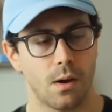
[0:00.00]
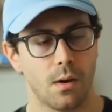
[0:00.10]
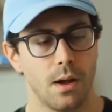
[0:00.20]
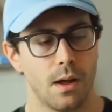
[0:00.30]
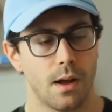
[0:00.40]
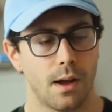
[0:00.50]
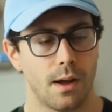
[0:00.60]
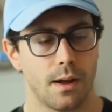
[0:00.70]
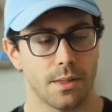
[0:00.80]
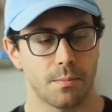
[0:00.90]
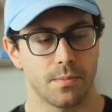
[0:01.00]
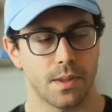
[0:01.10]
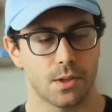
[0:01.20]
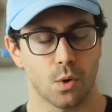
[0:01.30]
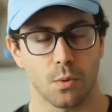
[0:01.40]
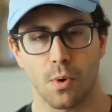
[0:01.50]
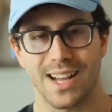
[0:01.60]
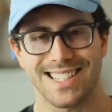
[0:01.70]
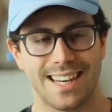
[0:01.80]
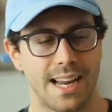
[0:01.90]
Now, the
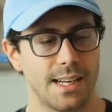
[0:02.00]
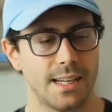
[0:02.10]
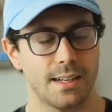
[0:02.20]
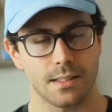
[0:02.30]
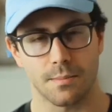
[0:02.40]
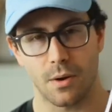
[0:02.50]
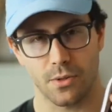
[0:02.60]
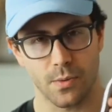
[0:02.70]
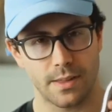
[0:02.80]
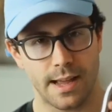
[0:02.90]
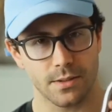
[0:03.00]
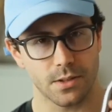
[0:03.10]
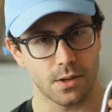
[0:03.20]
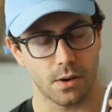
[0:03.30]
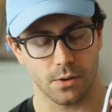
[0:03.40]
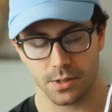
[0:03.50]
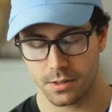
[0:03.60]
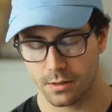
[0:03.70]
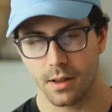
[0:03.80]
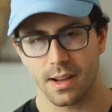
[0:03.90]
total price Canadian is about
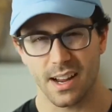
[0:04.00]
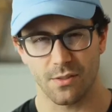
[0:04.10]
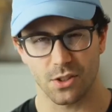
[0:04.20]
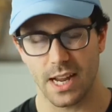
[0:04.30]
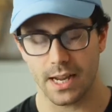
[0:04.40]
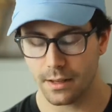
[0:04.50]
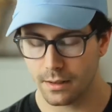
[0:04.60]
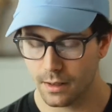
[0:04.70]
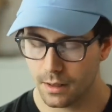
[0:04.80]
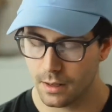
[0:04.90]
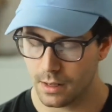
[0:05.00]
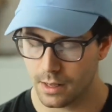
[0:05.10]
$3,000, give or take.